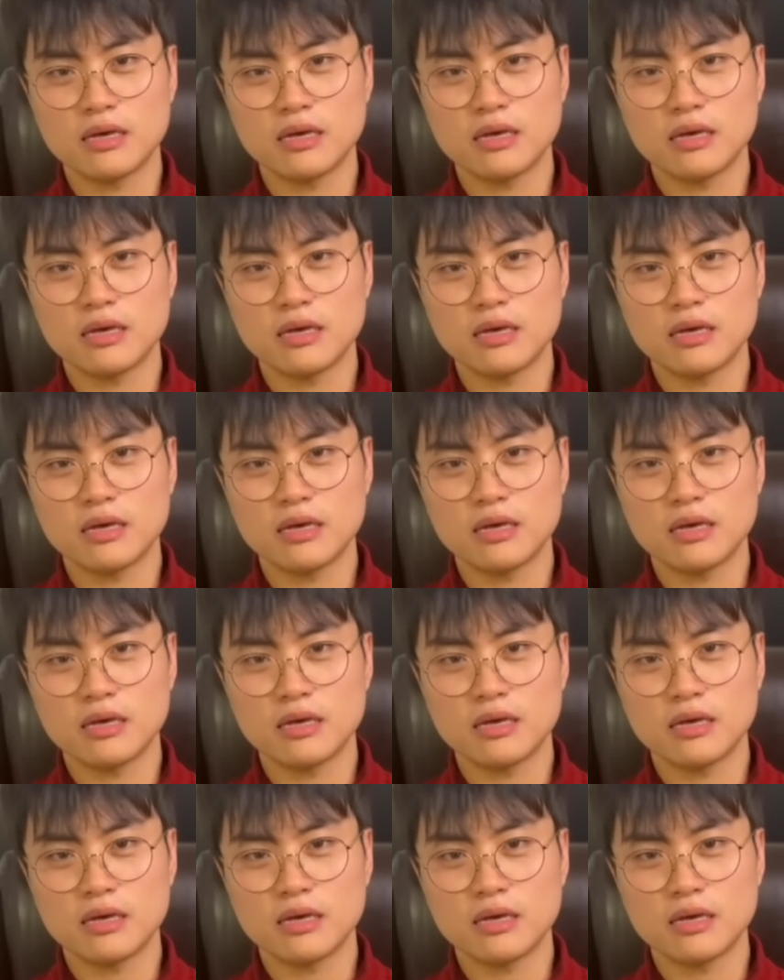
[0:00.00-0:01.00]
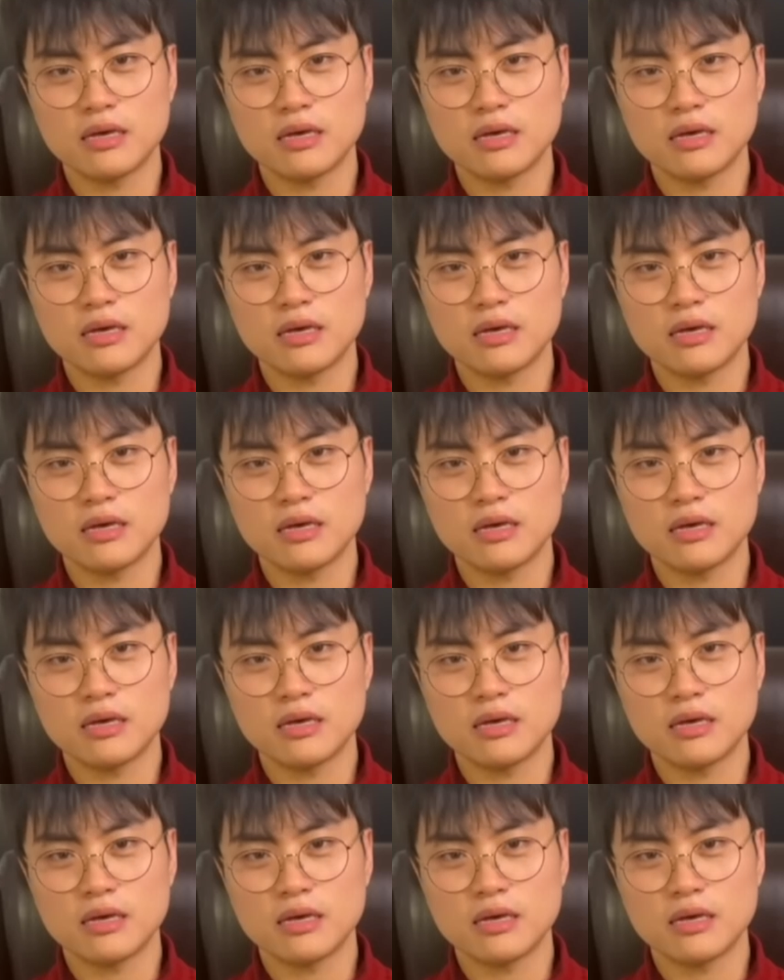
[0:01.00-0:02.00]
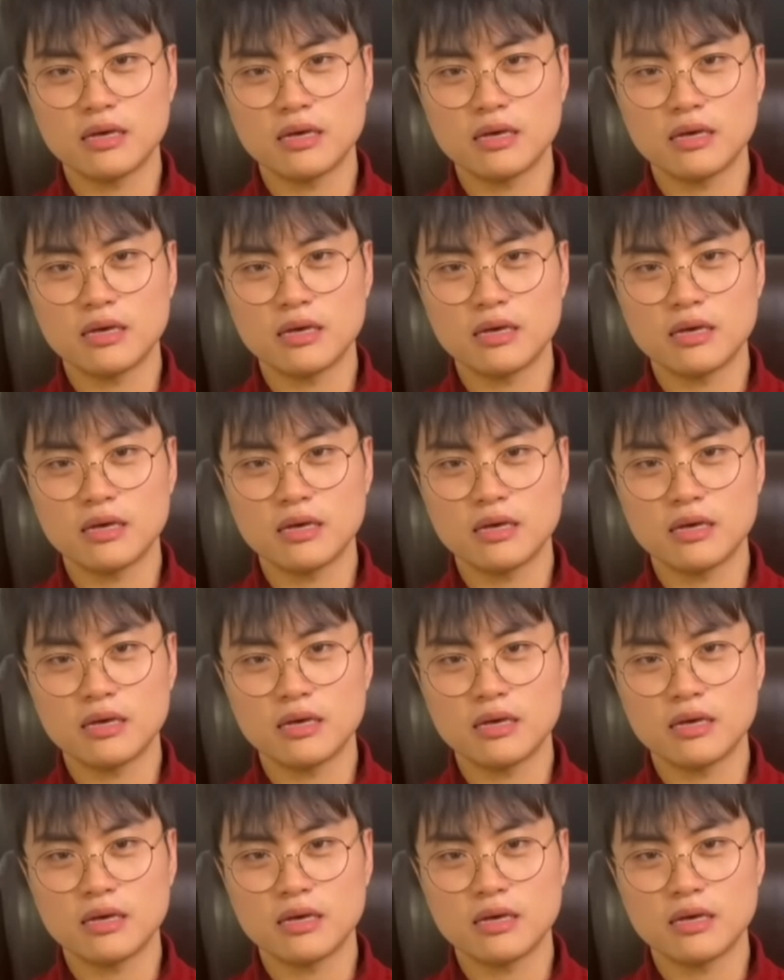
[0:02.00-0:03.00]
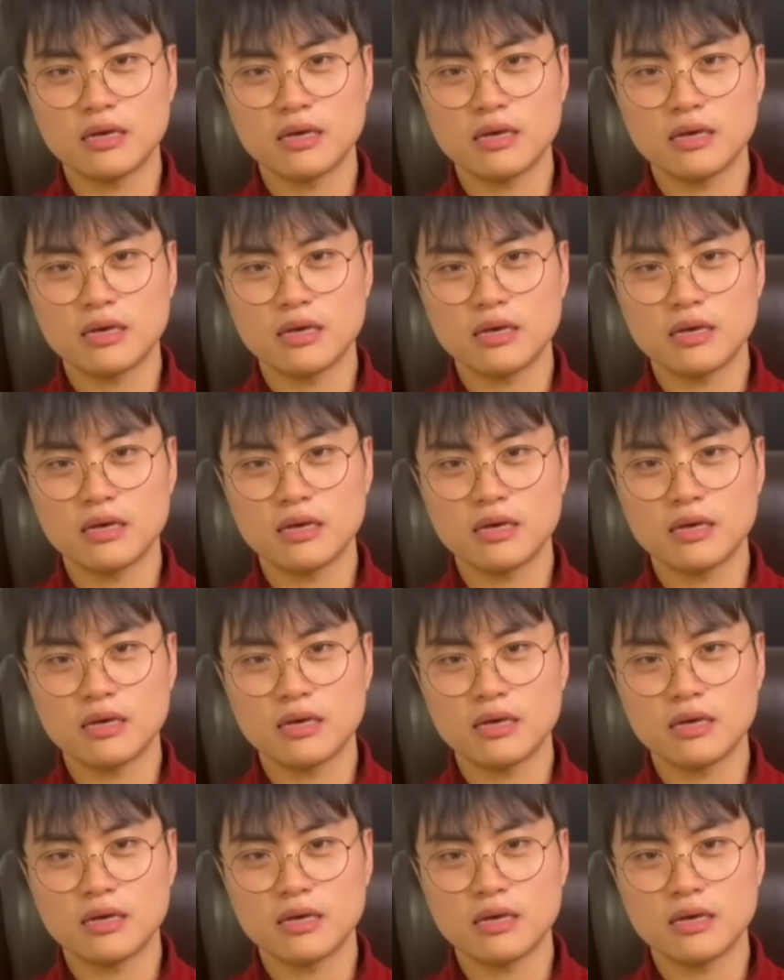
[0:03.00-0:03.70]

(not speaking)